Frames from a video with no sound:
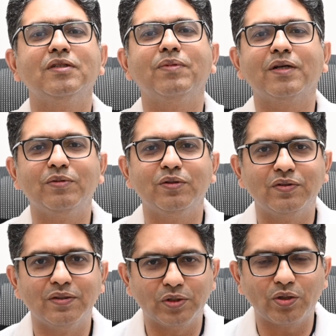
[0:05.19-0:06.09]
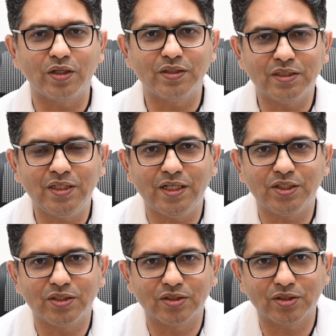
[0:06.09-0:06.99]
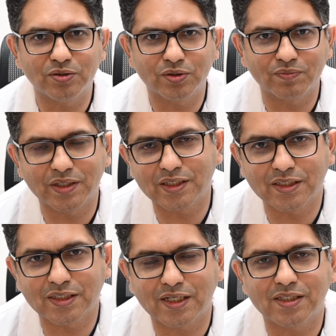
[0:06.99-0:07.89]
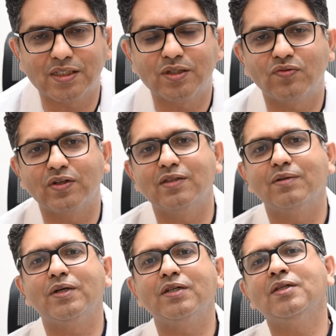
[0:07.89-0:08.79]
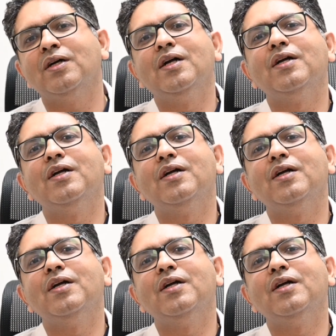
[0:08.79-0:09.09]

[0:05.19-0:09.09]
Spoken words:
Department of Dermatology, Asian Institute of Medical Sciences, Faridabad.